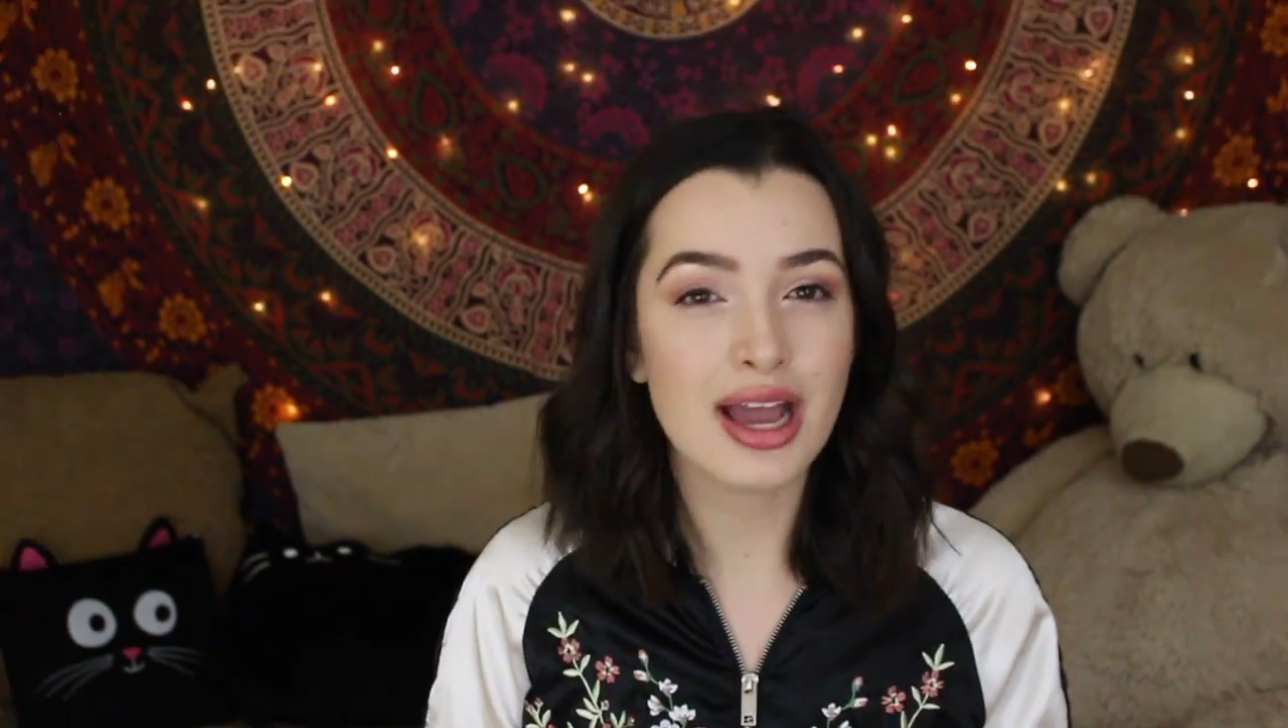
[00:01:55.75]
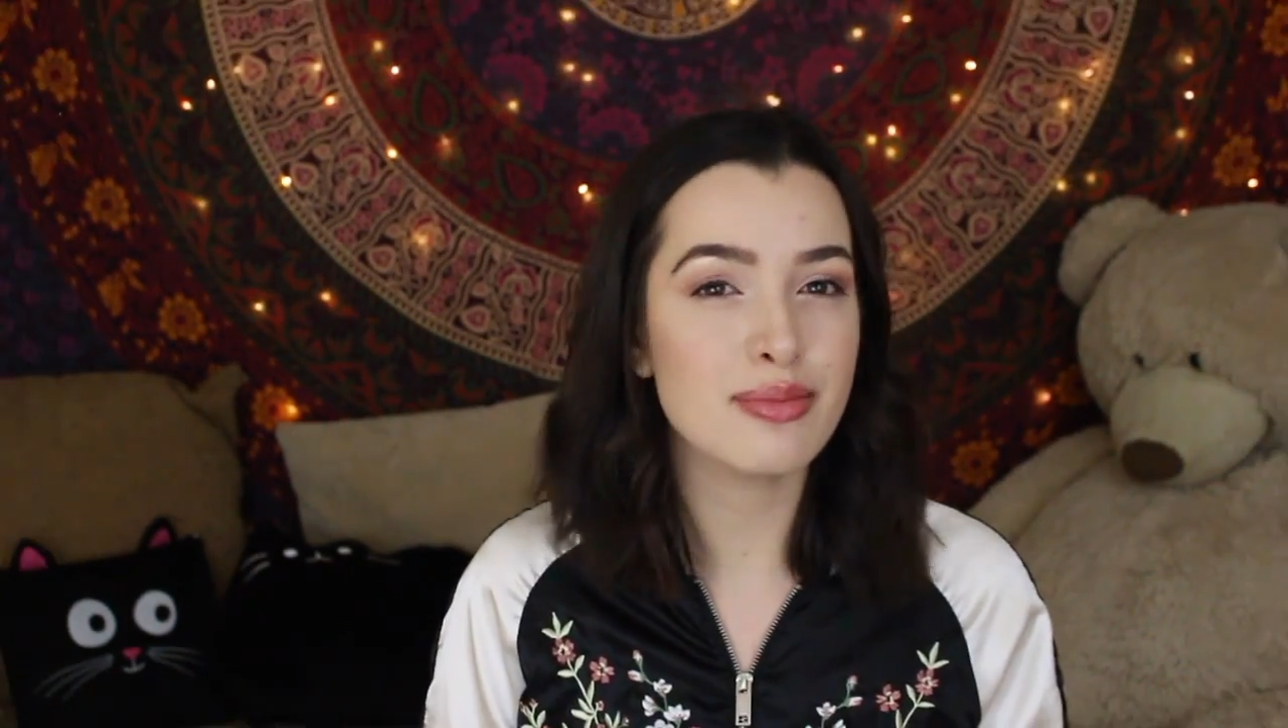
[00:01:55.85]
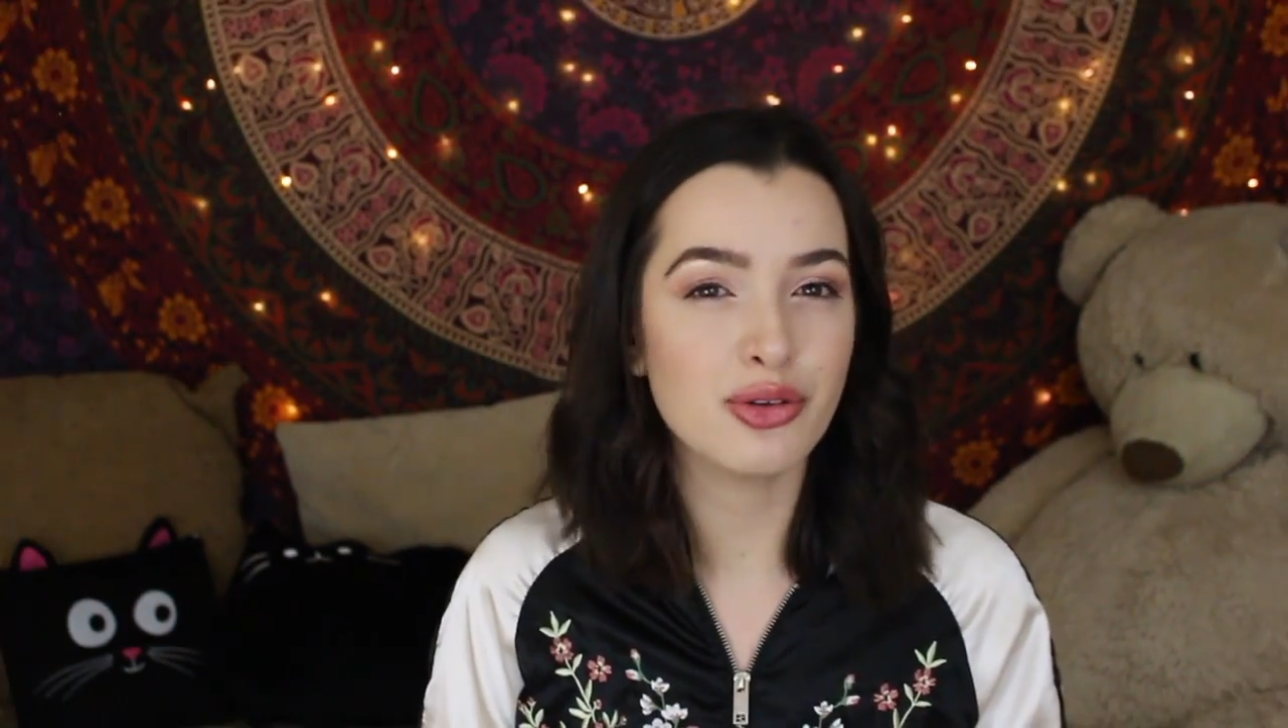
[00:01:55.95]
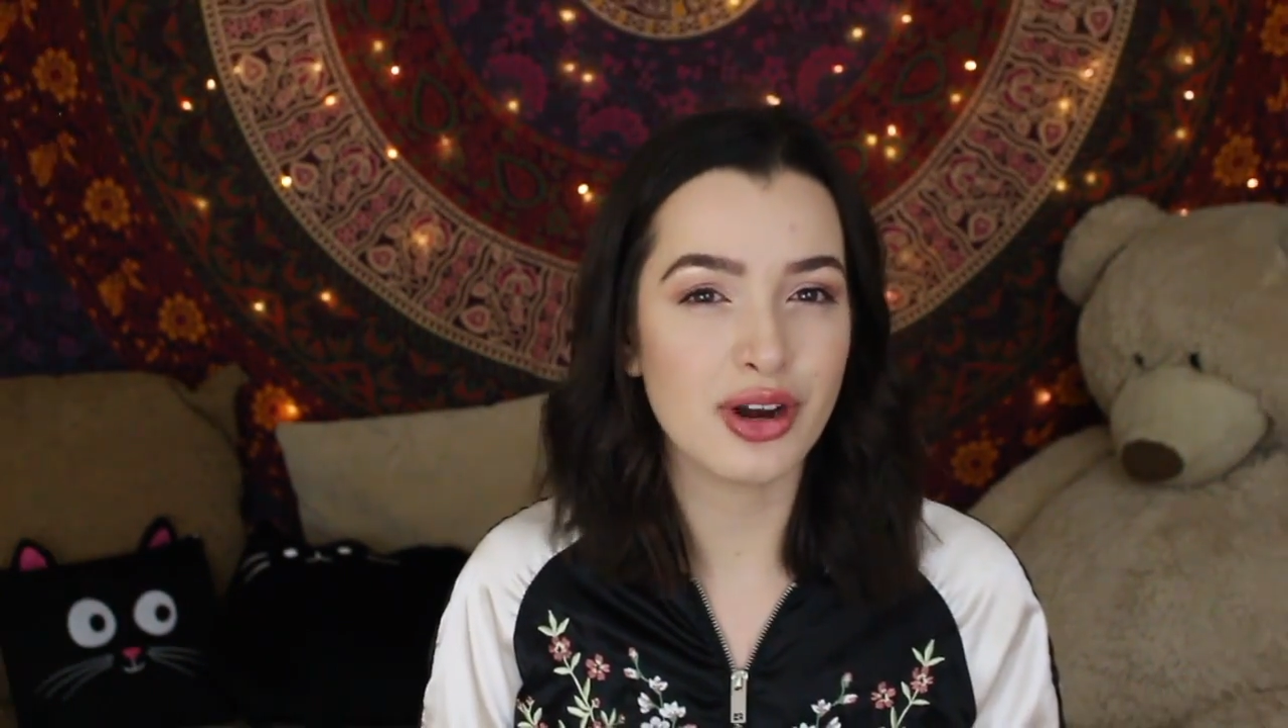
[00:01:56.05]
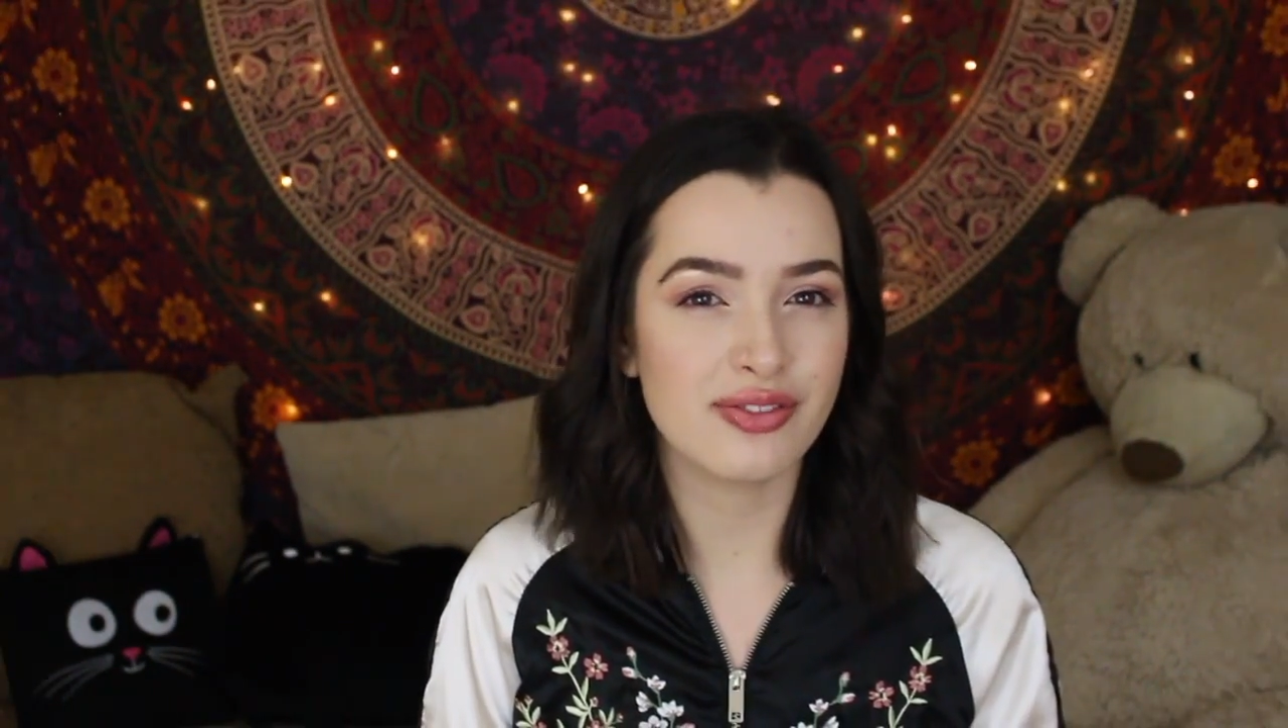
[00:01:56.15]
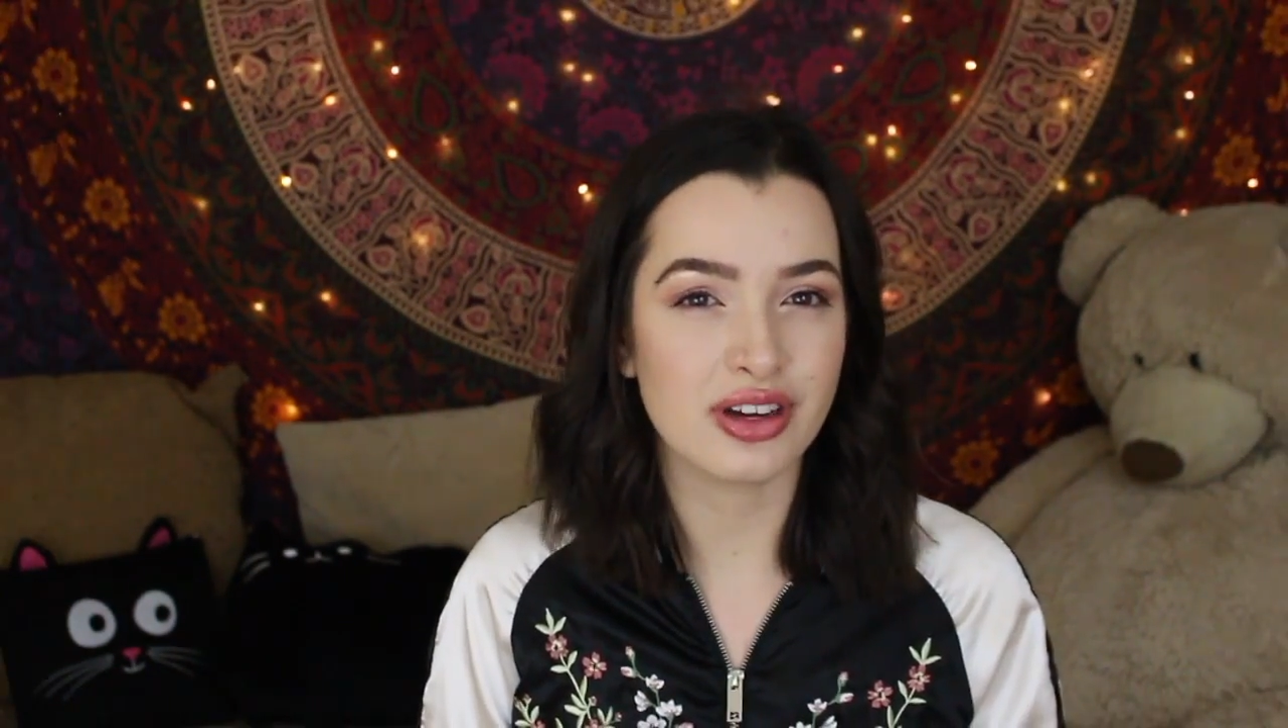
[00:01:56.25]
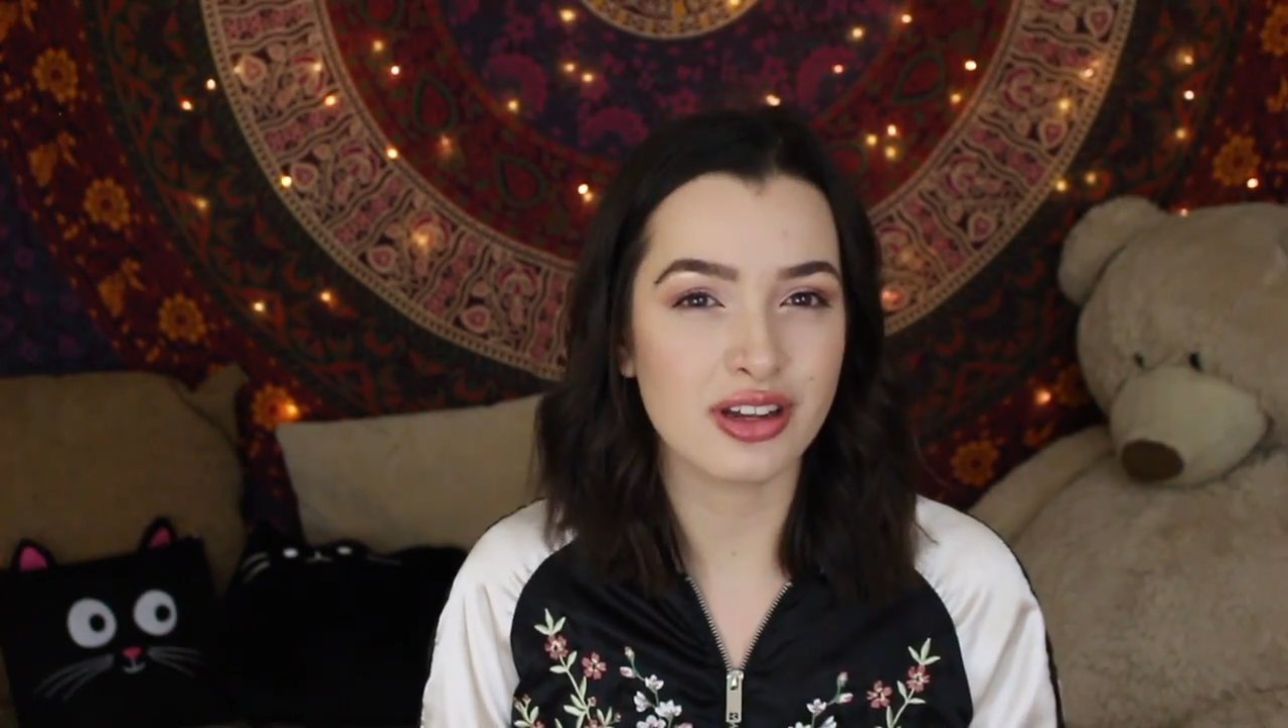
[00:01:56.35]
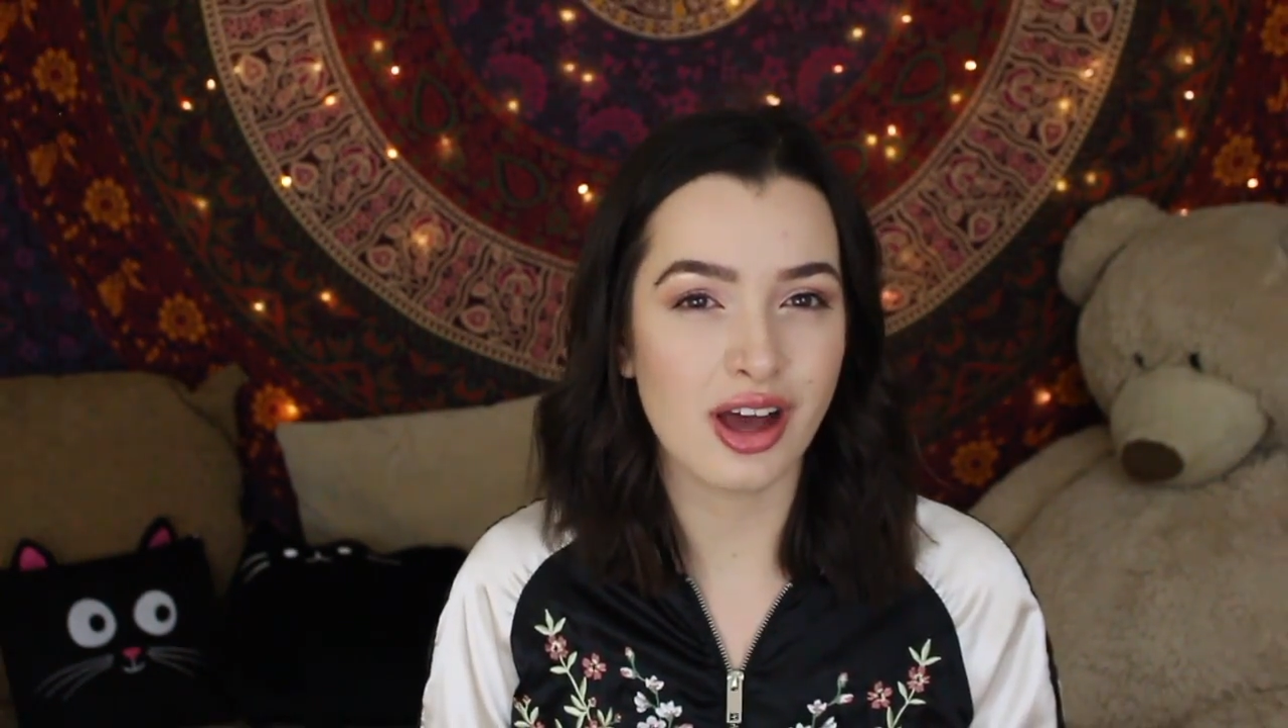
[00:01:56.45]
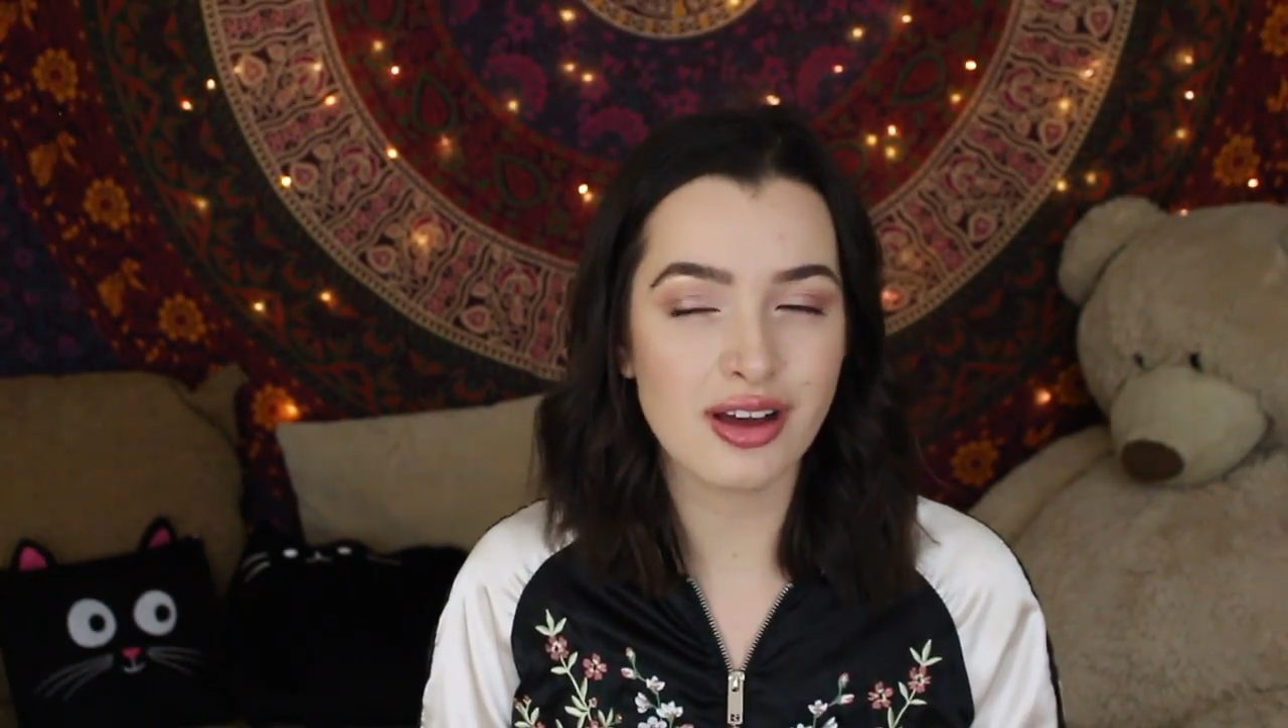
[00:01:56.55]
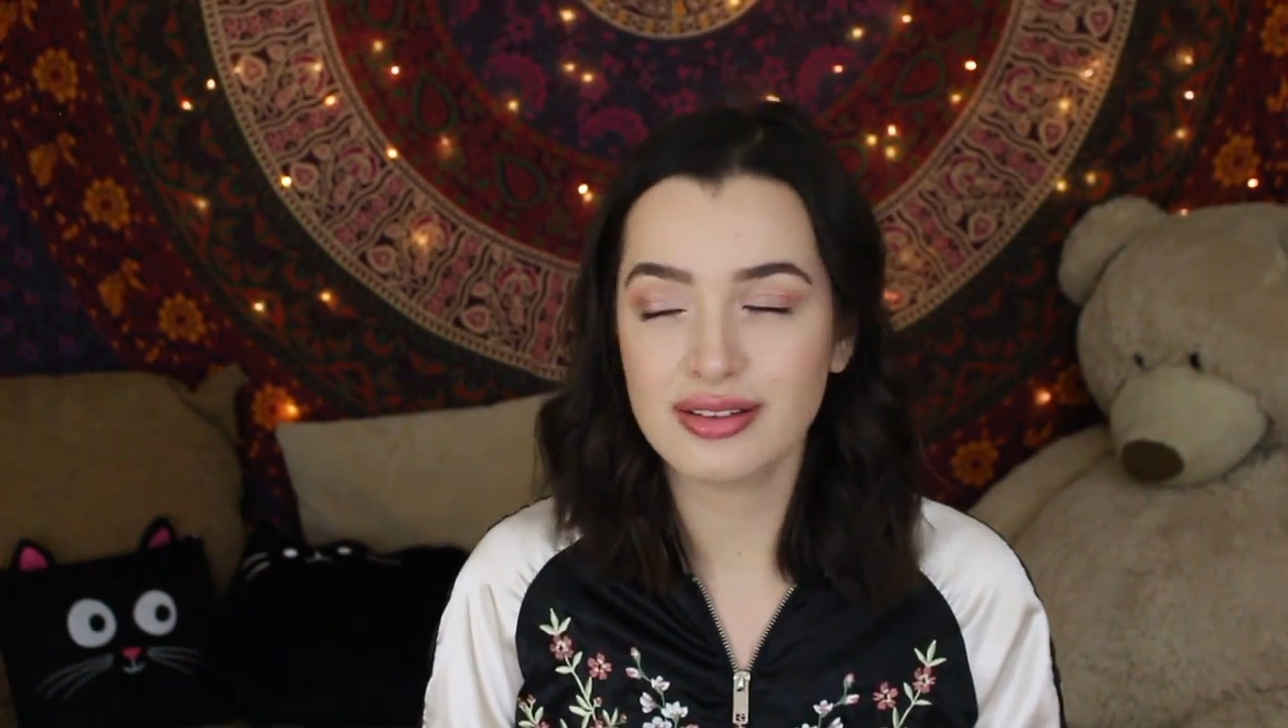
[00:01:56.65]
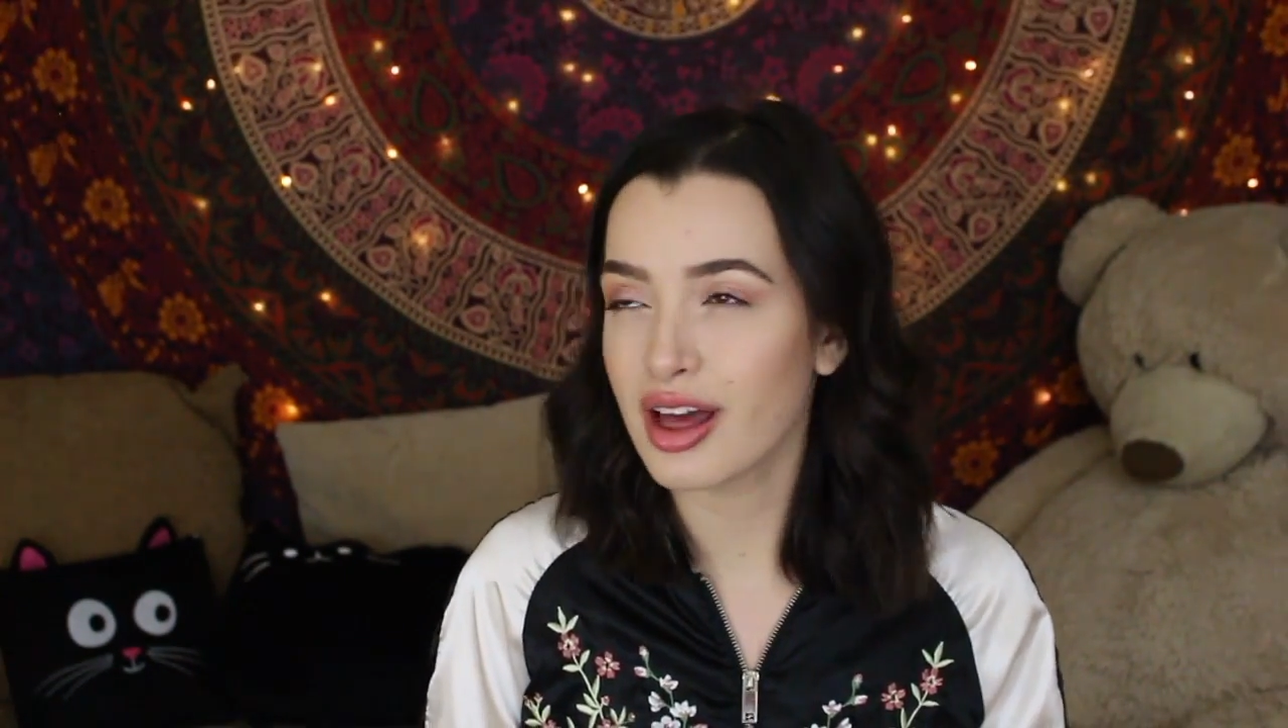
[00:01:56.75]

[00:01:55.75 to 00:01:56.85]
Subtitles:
I am a Ravenclaw,